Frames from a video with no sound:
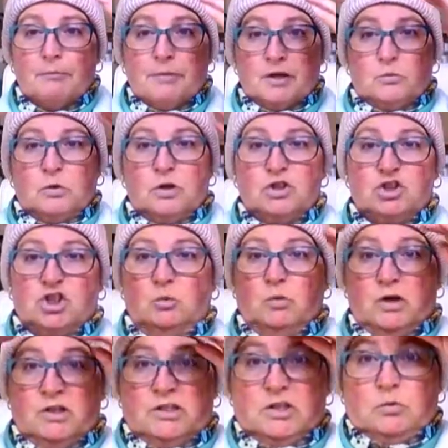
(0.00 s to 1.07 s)
But what she
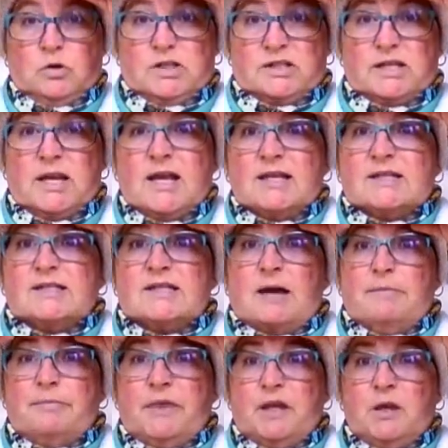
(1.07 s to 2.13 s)
wanted was
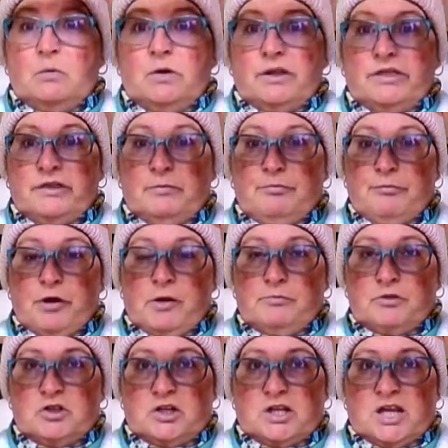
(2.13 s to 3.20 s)
something with the
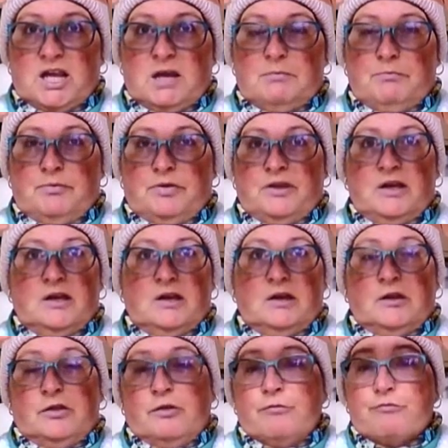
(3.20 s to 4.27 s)
brim to keep
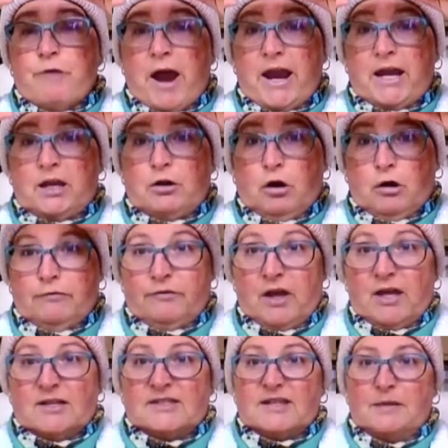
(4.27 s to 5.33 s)
the rain off,
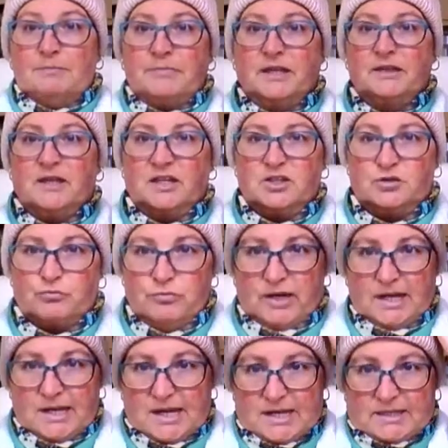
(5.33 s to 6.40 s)
something that's
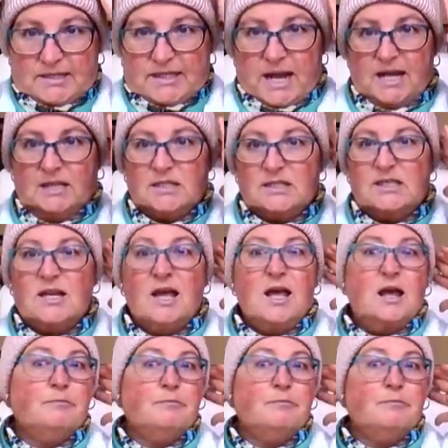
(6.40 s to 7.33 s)
really dense,